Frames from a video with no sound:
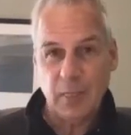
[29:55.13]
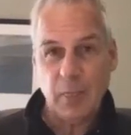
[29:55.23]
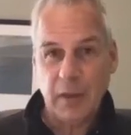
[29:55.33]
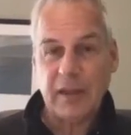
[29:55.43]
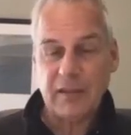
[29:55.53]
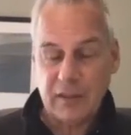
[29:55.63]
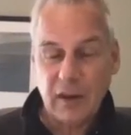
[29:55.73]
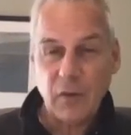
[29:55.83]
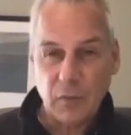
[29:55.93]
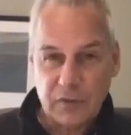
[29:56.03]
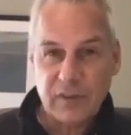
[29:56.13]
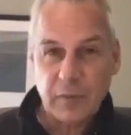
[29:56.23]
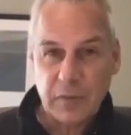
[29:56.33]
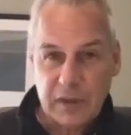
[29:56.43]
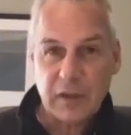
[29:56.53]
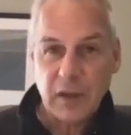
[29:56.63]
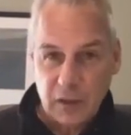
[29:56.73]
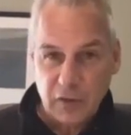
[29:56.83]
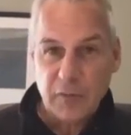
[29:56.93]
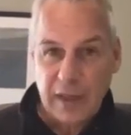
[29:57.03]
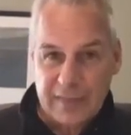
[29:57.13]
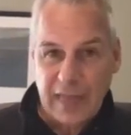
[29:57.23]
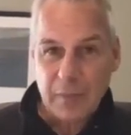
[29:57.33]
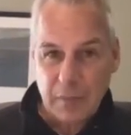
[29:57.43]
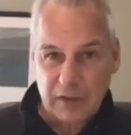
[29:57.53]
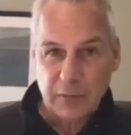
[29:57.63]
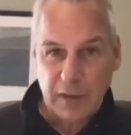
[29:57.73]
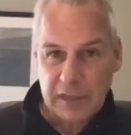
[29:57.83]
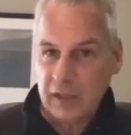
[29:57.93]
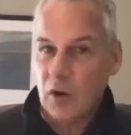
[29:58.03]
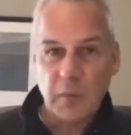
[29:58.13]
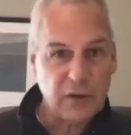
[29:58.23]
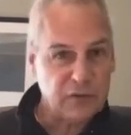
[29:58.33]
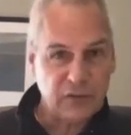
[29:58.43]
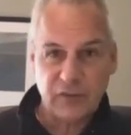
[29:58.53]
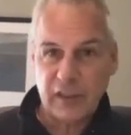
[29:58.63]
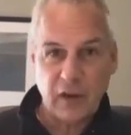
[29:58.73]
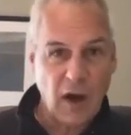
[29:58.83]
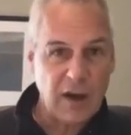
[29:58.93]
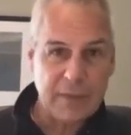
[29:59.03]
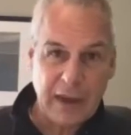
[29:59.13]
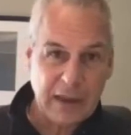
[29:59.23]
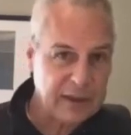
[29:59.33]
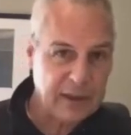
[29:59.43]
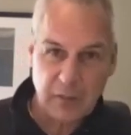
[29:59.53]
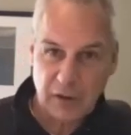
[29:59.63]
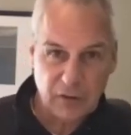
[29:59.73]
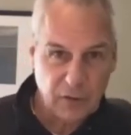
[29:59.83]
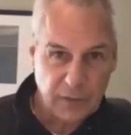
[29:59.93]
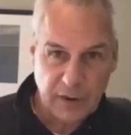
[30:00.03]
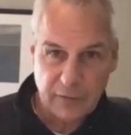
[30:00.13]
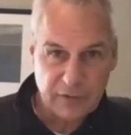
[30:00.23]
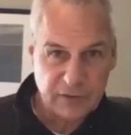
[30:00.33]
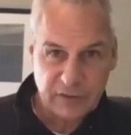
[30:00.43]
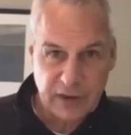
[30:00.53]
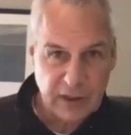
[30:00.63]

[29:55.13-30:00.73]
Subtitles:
Like, when somebody, you paid that much money, you'd almost just think automatically, I'm going to do whatever she said.